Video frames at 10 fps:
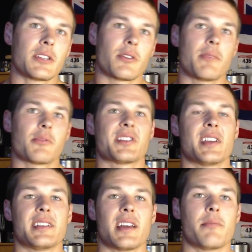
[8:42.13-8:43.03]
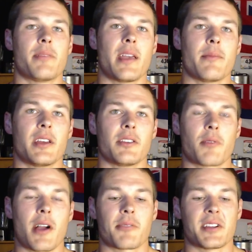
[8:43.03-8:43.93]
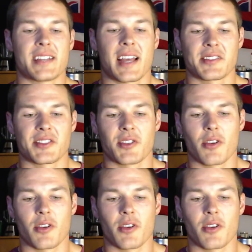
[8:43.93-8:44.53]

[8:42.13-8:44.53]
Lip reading: 20% down payment, your property taxes